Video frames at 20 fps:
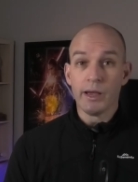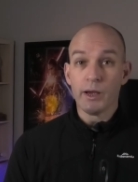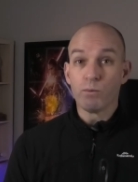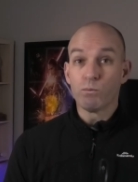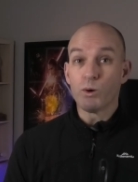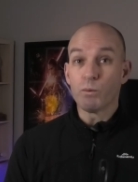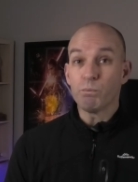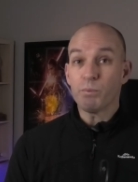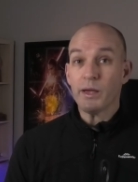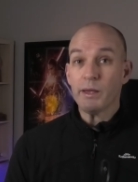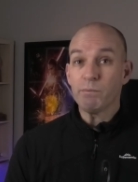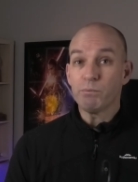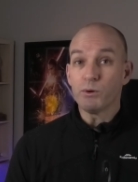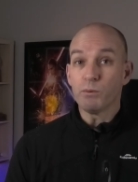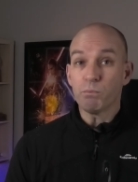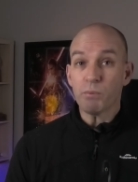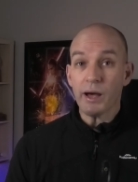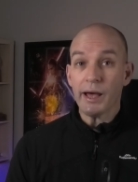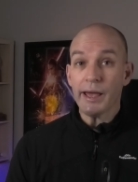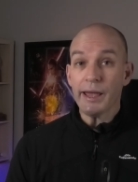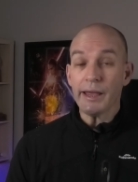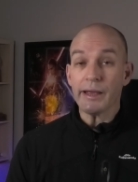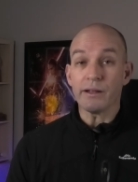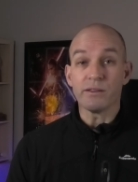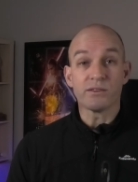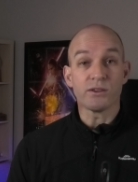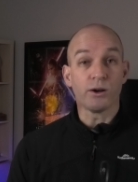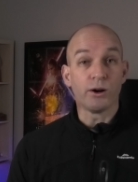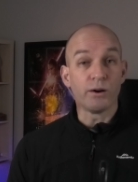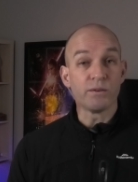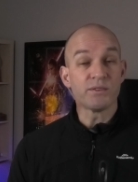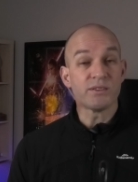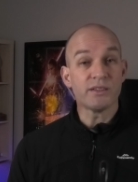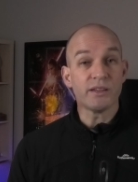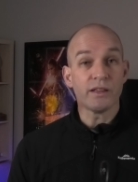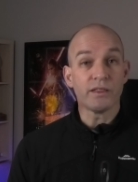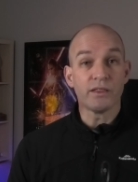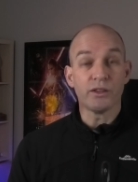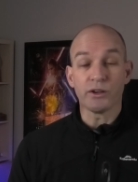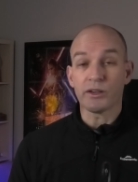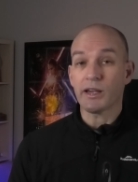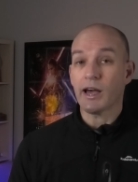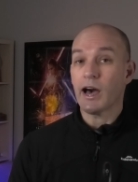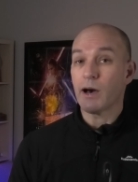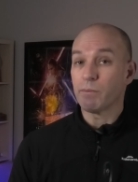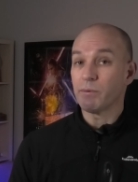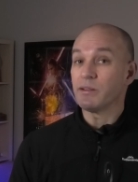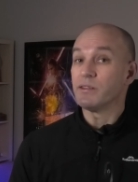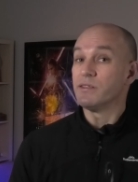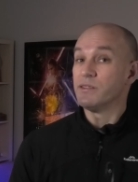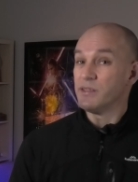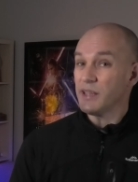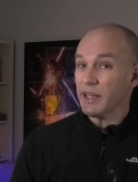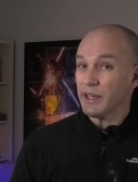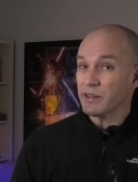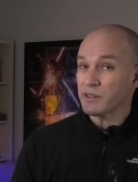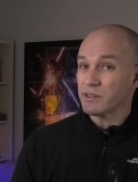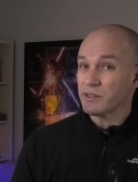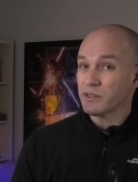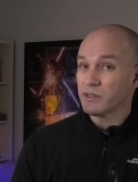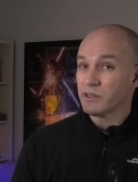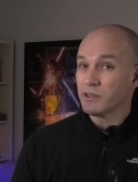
Will people pay to offset their carbon debt?